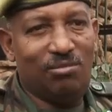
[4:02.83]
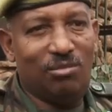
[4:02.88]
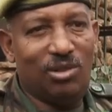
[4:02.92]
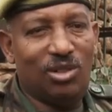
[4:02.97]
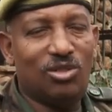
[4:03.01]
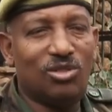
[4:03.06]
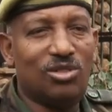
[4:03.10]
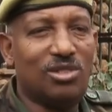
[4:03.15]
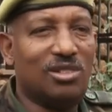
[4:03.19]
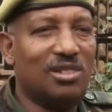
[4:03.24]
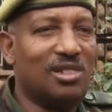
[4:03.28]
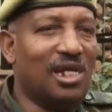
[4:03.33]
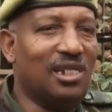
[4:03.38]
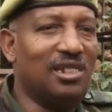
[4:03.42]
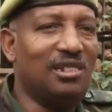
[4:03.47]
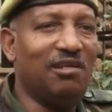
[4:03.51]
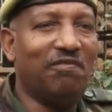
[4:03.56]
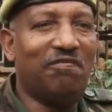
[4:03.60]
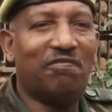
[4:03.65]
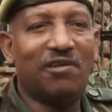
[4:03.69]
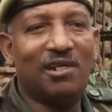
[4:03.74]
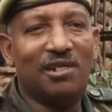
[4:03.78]
because there are
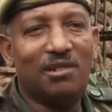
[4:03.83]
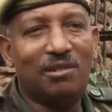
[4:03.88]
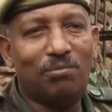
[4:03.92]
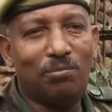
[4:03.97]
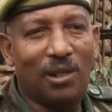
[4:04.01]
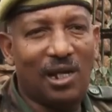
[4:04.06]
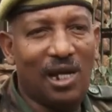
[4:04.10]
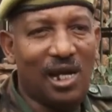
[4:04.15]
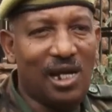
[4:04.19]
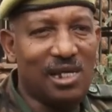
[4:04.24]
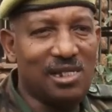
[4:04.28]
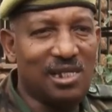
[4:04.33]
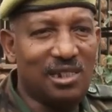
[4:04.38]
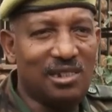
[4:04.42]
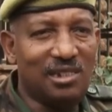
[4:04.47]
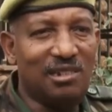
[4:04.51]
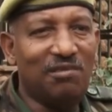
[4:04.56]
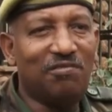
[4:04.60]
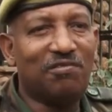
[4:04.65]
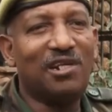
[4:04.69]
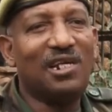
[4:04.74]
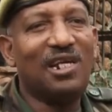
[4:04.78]
different players
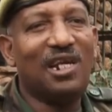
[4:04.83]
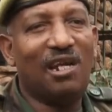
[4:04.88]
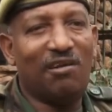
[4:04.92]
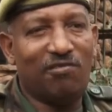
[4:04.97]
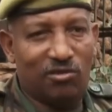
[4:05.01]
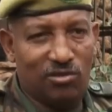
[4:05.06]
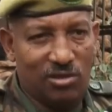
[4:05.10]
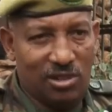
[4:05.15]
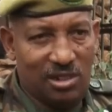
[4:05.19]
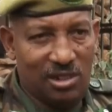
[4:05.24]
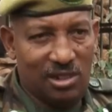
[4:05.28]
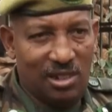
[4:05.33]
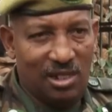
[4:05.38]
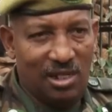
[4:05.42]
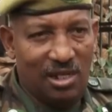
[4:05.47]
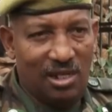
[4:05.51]
at different levels.